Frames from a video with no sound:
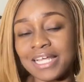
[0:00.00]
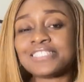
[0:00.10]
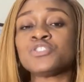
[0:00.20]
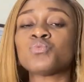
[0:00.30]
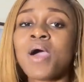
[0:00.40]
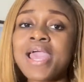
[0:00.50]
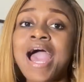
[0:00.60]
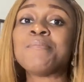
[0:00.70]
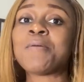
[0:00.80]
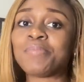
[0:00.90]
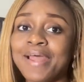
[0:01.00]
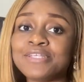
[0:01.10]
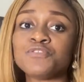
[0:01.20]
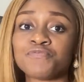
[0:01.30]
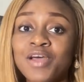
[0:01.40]
That is why I'm
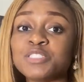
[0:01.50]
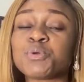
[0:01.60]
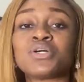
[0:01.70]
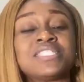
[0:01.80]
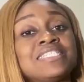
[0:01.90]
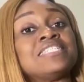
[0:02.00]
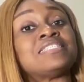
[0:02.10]
applying to France because there's a